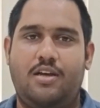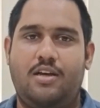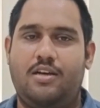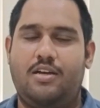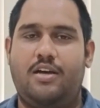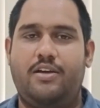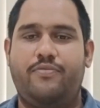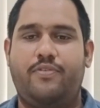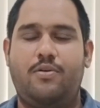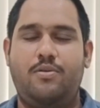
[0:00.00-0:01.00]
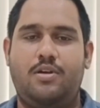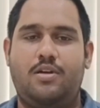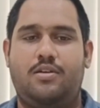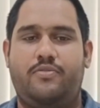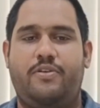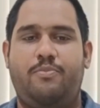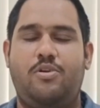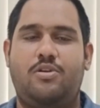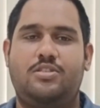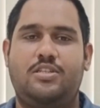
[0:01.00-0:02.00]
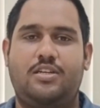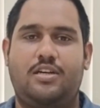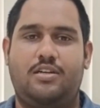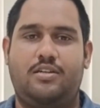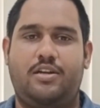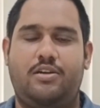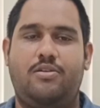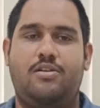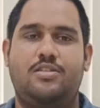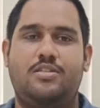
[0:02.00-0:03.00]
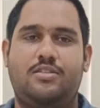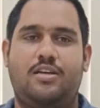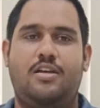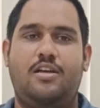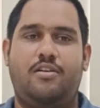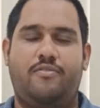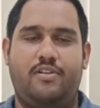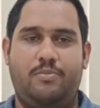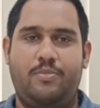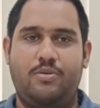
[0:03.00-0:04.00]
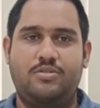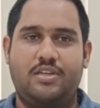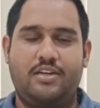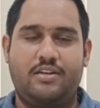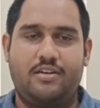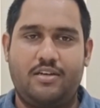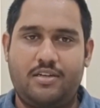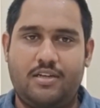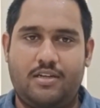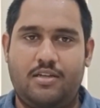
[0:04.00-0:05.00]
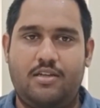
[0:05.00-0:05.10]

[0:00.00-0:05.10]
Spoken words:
I found FemLogic Technologies while browsing internet.